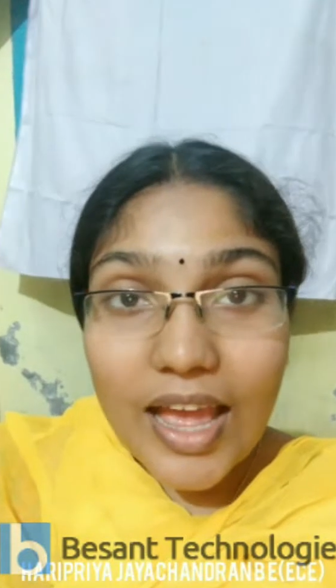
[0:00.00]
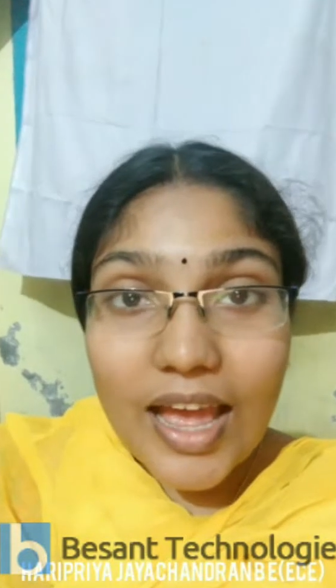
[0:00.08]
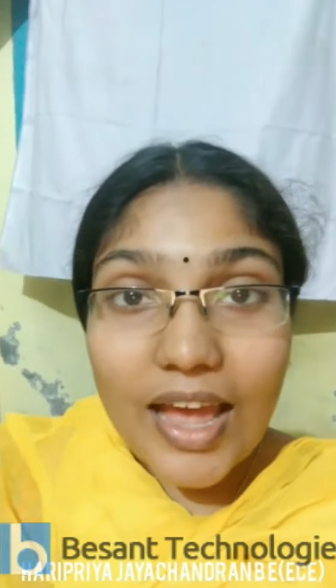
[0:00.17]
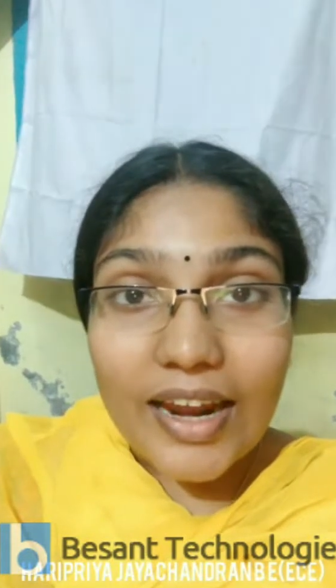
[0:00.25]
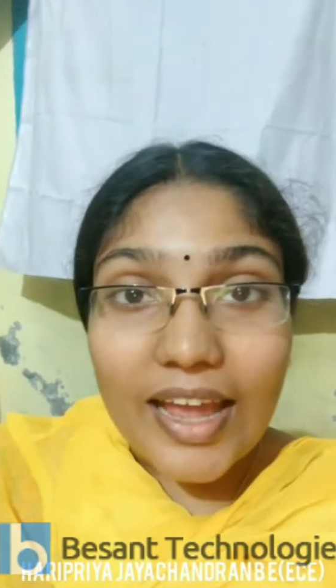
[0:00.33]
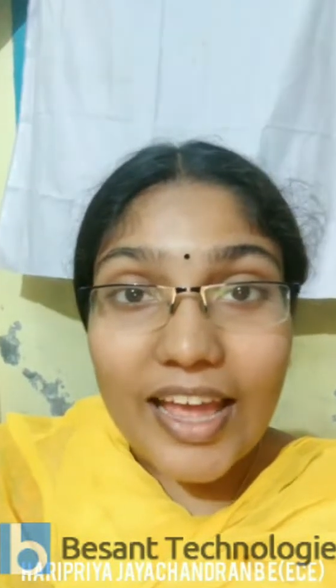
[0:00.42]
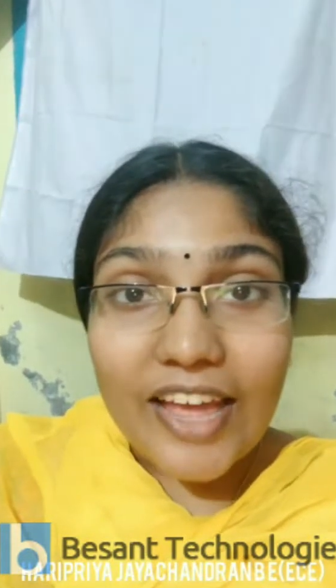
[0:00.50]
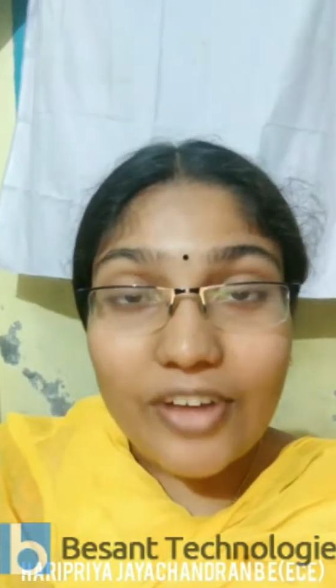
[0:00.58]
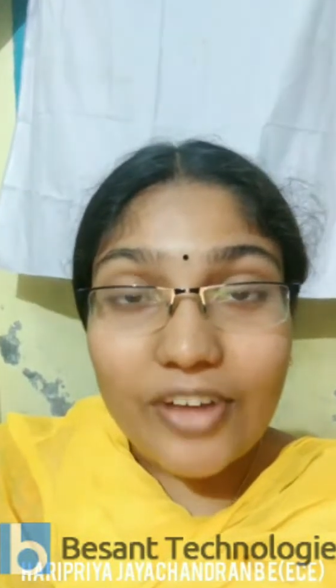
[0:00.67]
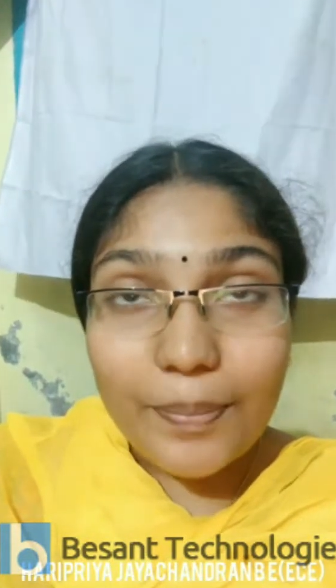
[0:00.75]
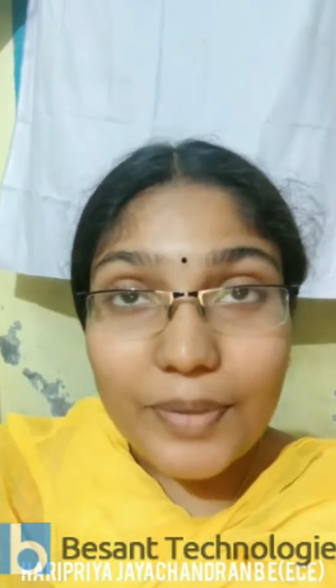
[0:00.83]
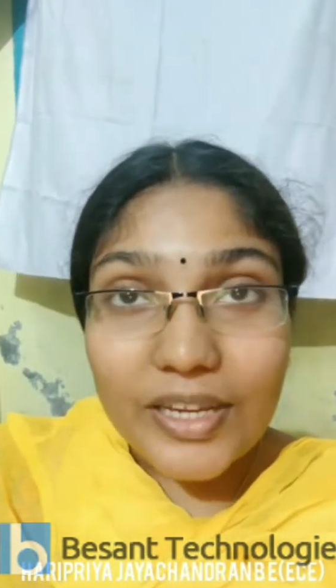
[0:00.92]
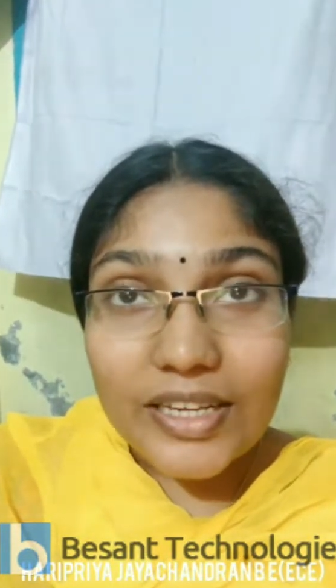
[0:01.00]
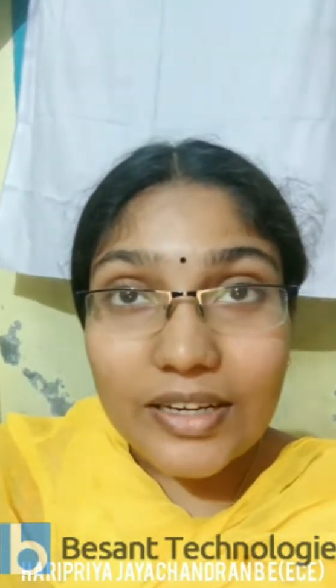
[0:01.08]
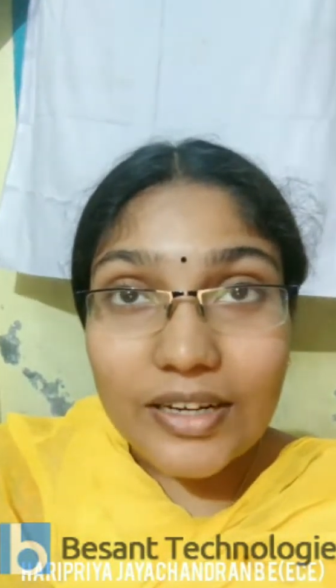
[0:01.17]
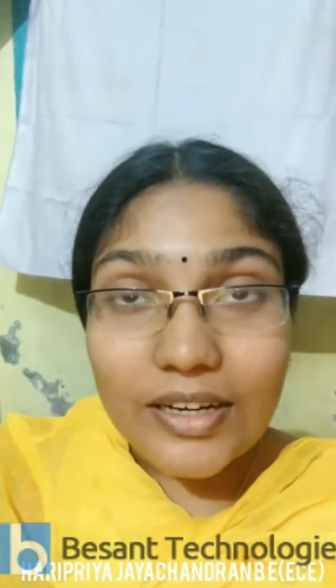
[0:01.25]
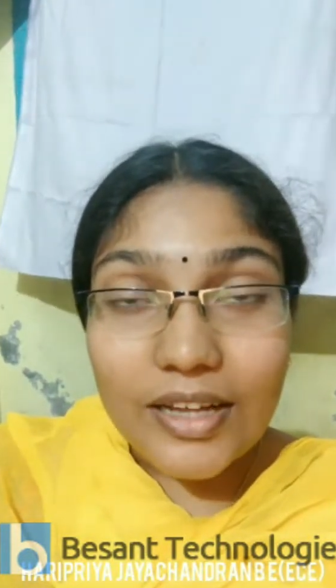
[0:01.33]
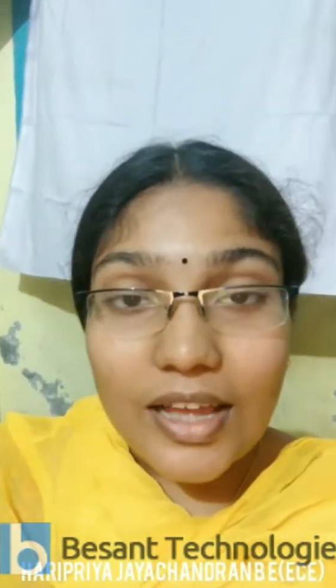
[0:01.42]
and I have
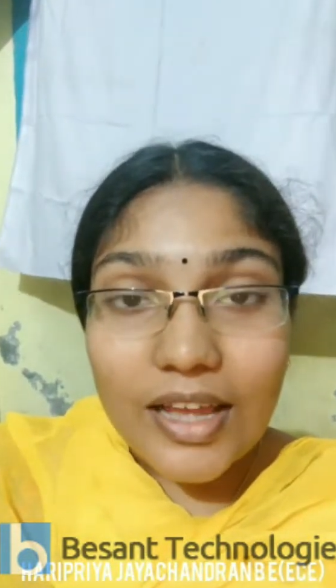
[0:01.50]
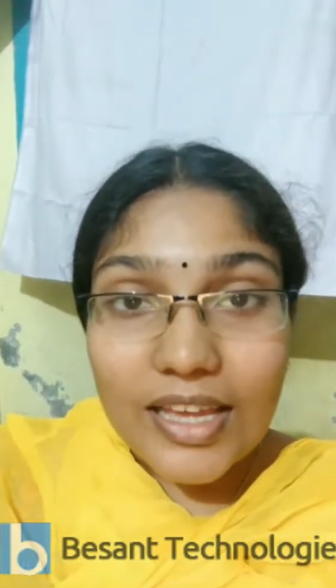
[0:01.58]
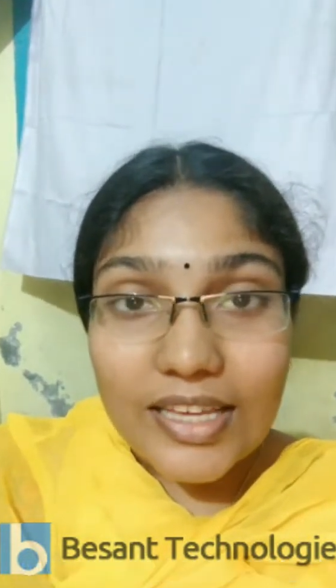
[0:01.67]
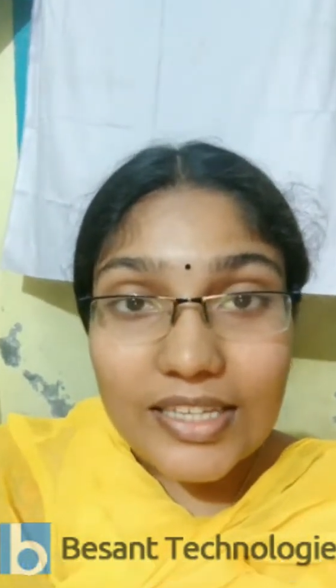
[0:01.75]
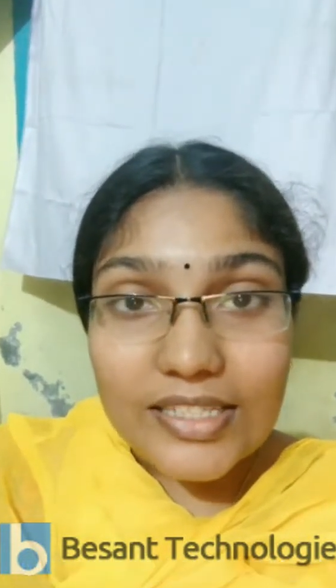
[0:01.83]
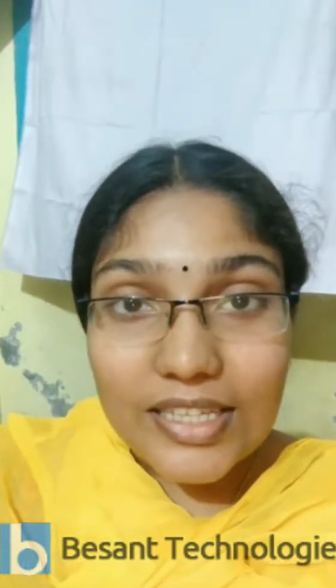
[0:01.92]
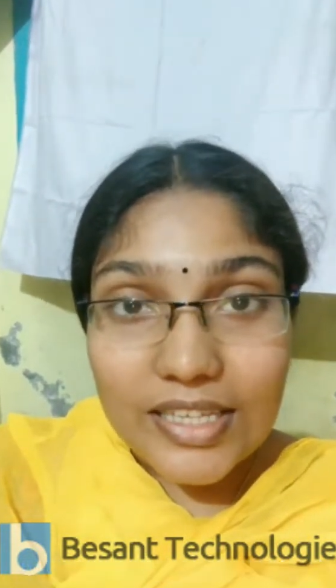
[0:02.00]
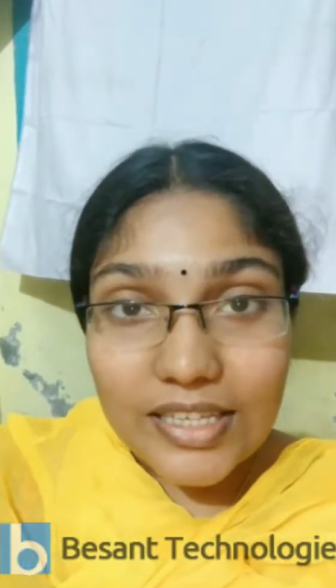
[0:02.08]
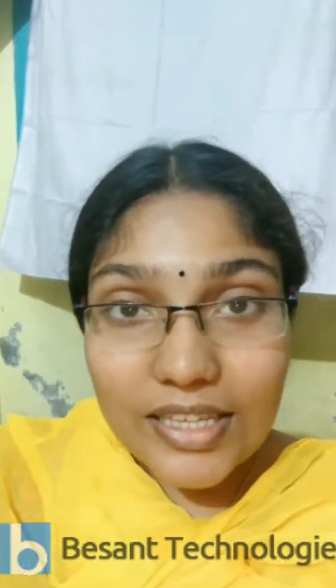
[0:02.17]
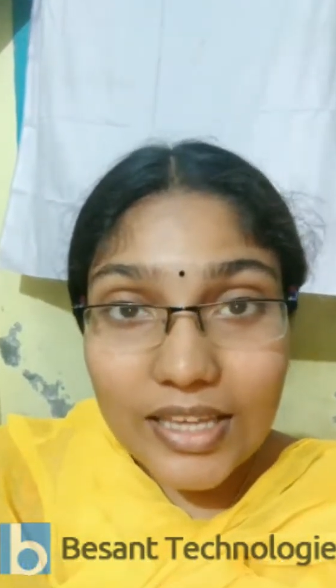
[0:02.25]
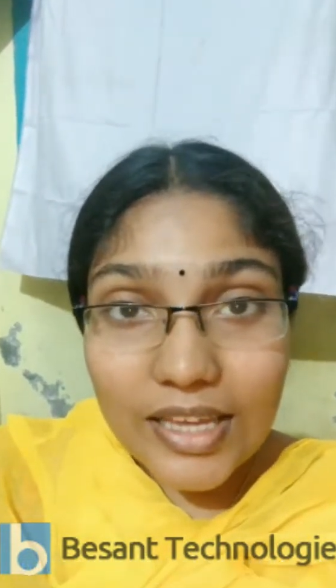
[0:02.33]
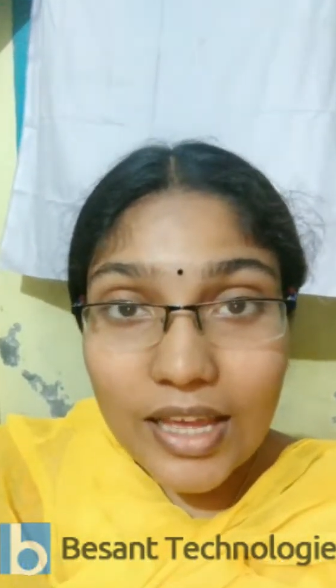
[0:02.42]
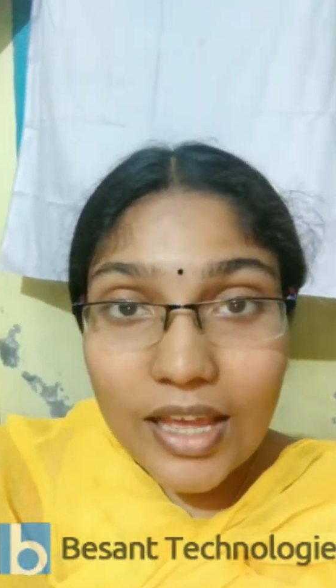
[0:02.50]
completed ECE.